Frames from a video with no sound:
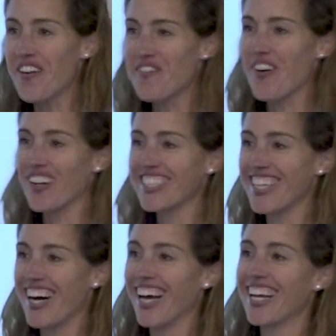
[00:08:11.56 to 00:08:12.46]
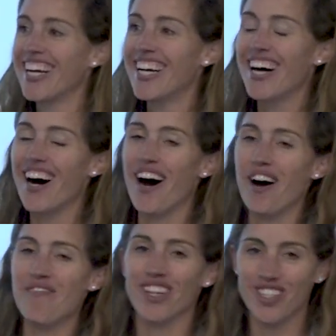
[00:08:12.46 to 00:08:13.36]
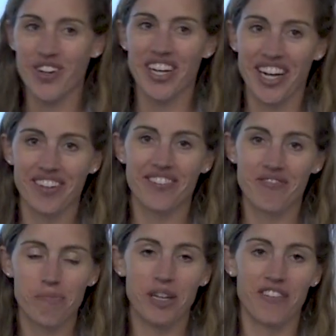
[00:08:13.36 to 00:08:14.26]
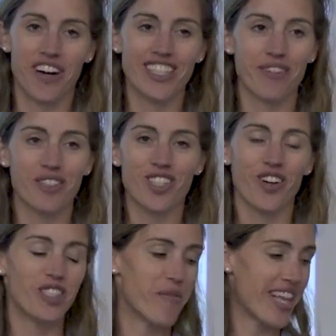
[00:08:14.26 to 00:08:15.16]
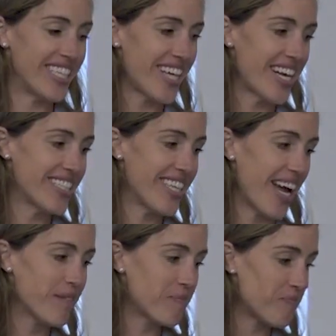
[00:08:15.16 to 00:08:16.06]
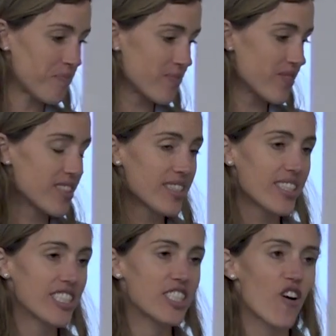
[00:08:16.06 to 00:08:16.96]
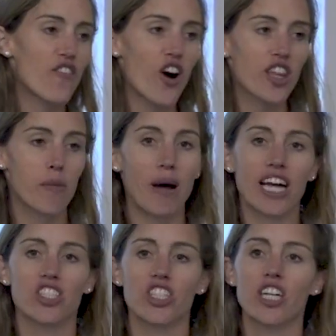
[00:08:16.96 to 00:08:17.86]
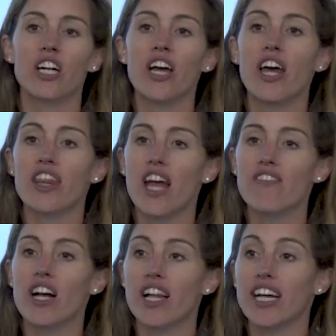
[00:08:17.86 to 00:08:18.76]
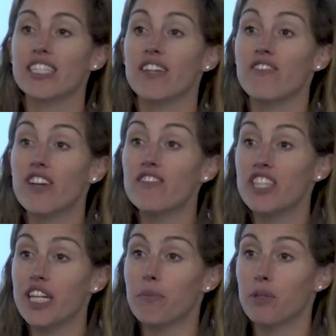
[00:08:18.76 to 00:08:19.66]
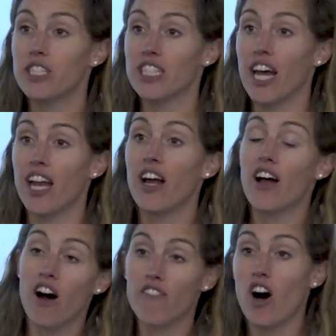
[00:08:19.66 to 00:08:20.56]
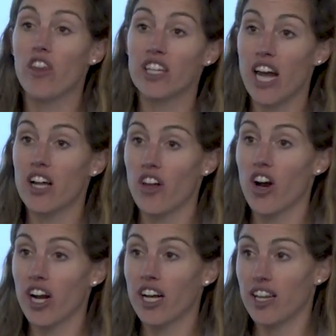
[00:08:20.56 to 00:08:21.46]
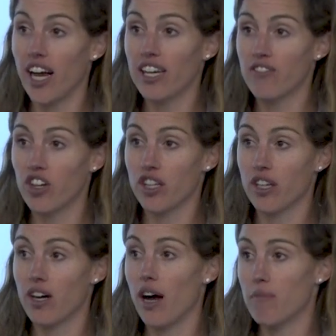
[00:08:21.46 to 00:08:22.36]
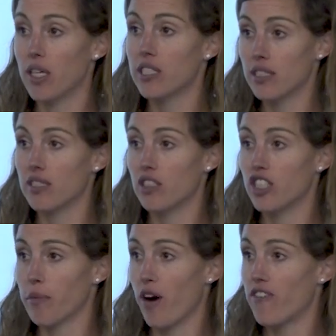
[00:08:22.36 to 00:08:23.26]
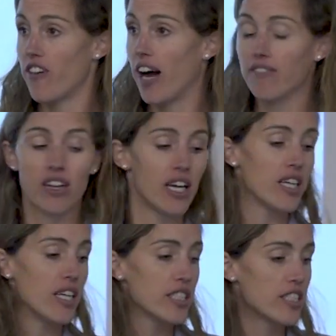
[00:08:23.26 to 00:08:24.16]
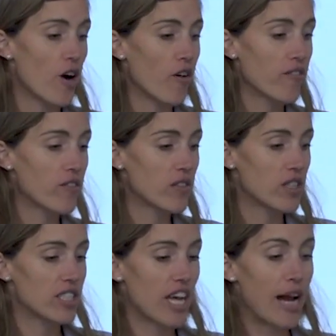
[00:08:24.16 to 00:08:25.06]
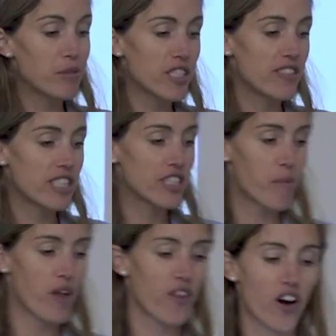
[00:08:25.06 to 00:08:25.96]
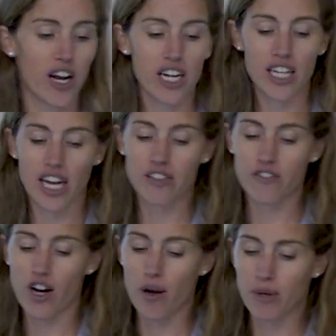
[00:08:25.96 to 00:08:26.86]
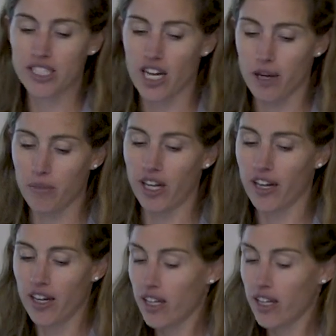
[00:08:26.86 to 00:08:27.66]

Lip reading: to focus on the 29 PFAS. I'm going to show you some of that data today. So far in the past year, they've collected 15% of all the data they're going to collect for this UCMR 5. So the types of system that they're going to collect from is going to be